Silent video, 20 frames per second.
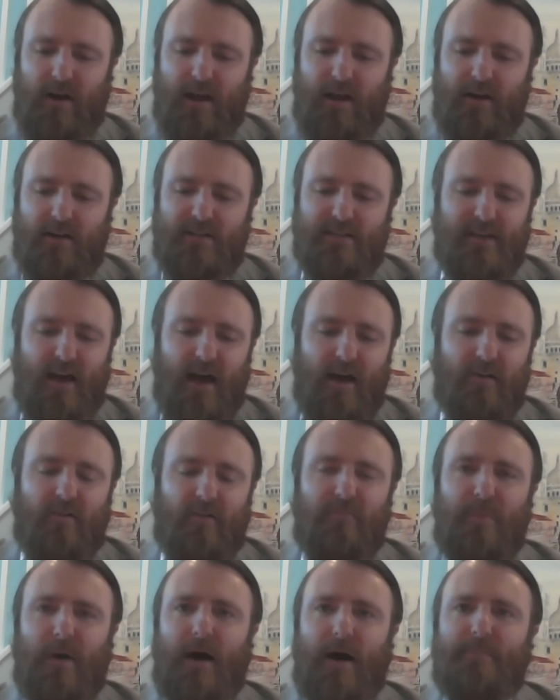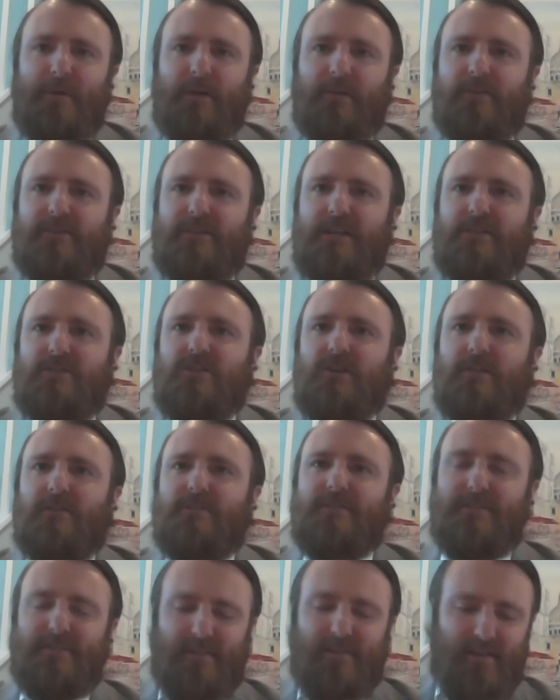and a designer of popular t
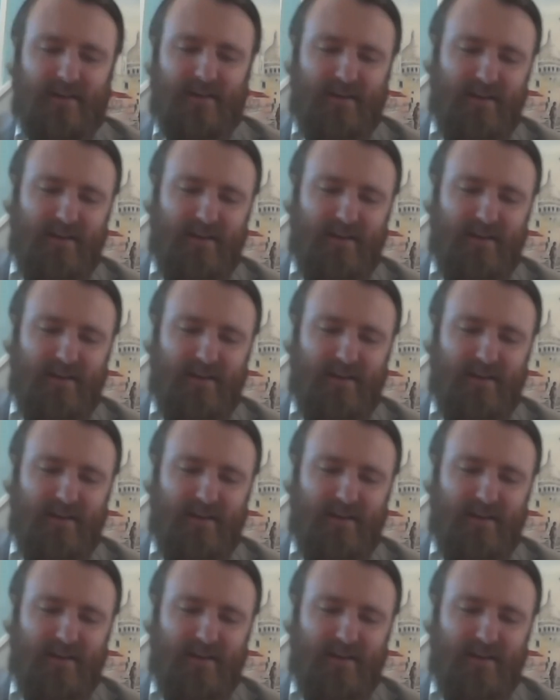shirts.